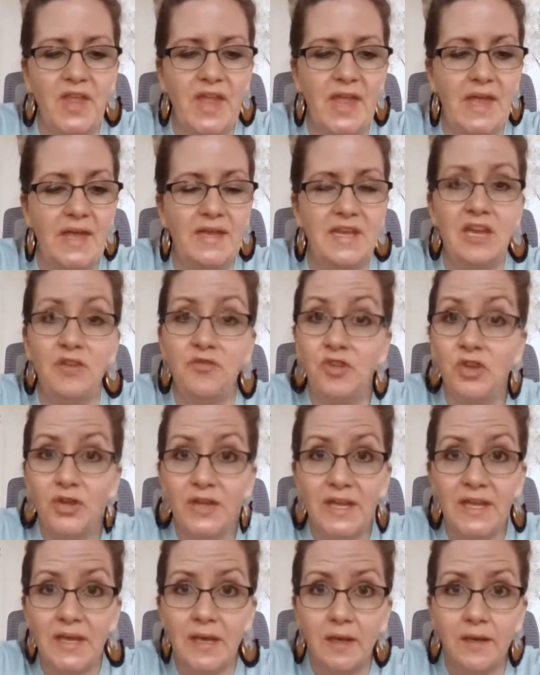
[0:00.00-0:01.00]
And if you
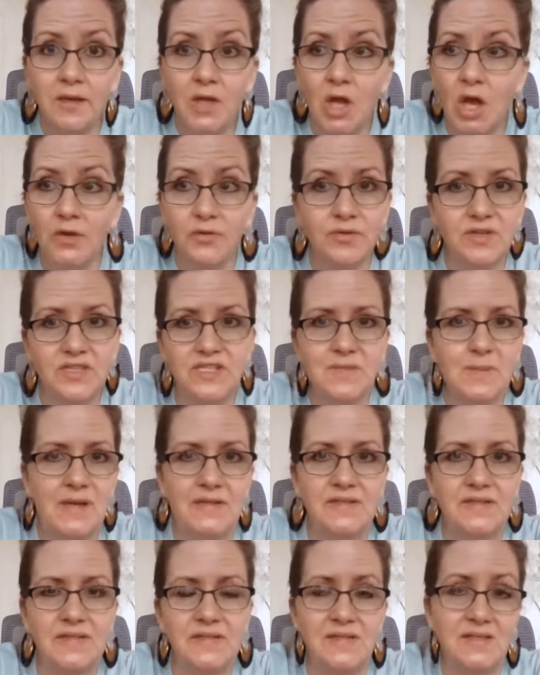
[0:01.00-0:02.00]
get
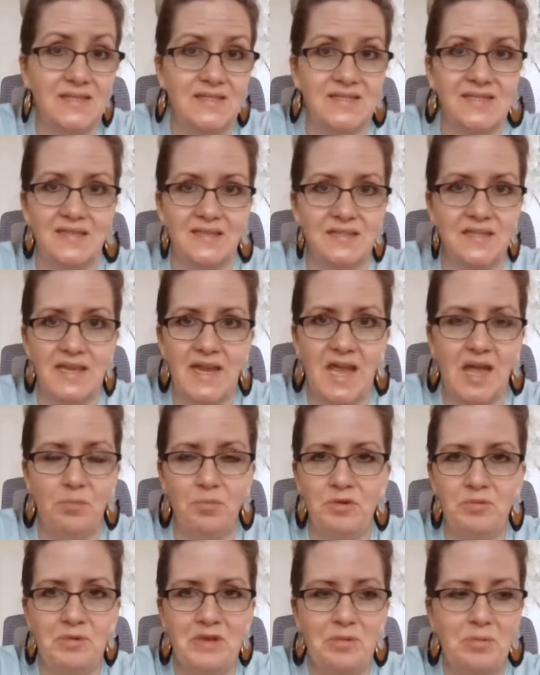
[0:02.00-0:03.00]
non-responses, because that's going to
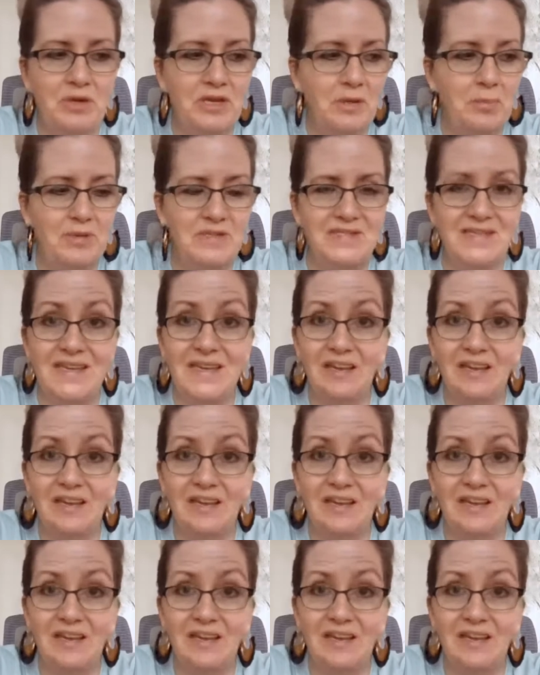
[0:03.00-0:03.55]
happen, people get busy.